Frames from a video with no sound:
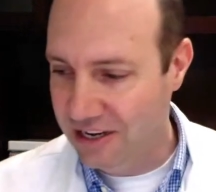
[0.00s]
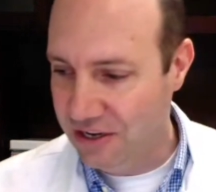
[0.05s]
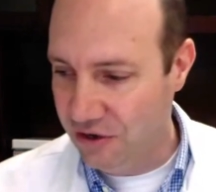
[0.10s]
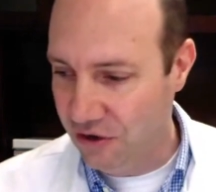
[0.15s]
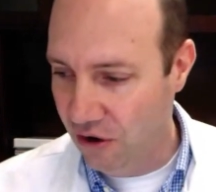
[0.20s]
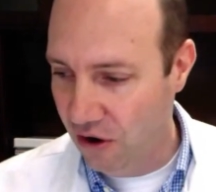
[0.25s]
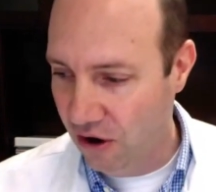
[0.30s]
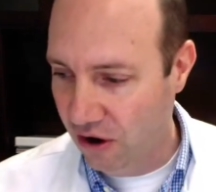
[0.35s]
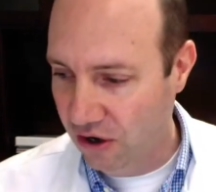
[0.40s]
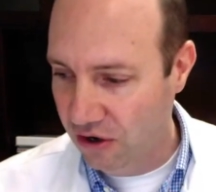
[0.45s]
in
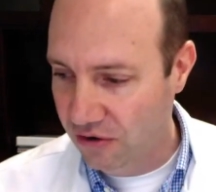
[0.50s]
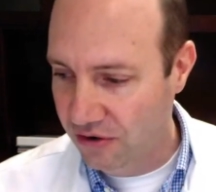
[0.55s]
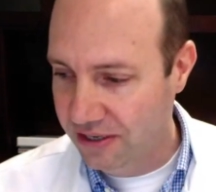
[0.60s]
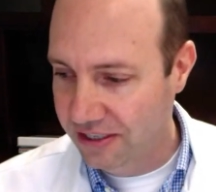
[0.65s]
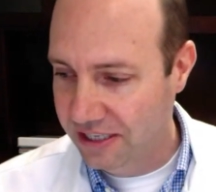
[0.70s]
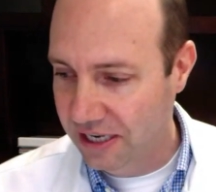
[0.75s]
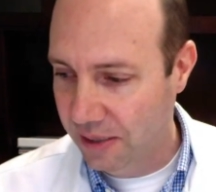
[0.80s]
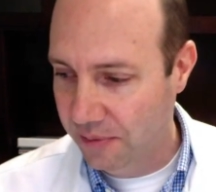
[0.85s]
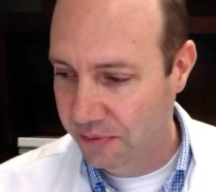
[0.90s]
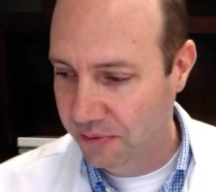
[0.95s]
your
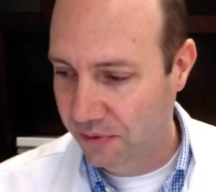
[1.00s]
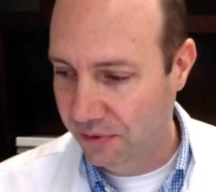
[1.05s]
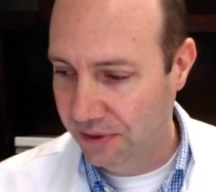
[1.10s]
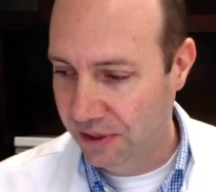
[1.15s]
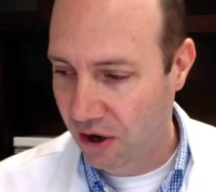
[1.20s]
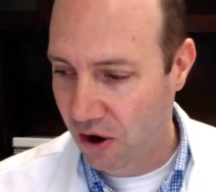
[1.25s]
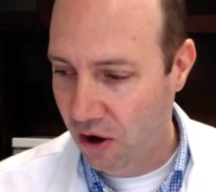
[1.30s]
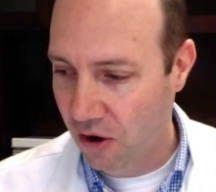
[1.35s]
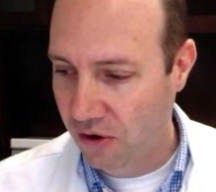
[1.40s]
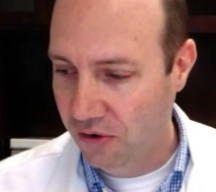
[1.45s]
arteries. Helps with
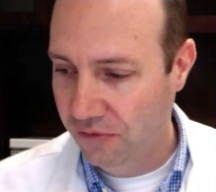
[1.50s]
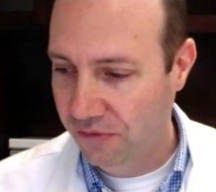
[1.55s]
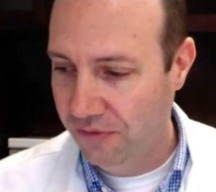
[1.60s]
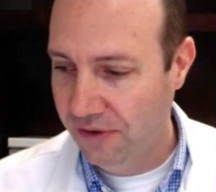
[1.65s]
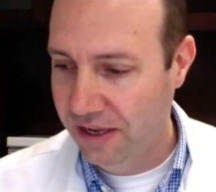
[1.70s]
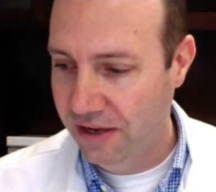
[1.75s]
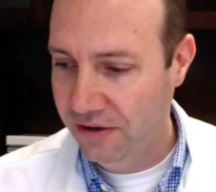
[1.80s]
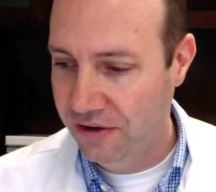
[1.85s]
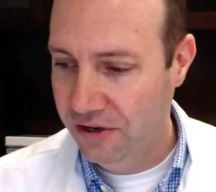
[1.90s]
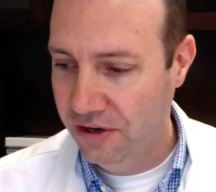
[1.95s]
heart
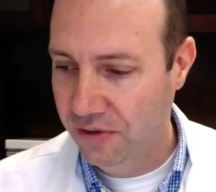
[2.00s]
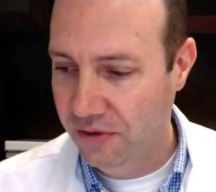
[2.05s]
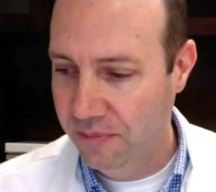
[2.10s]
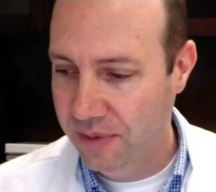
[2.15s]
failure.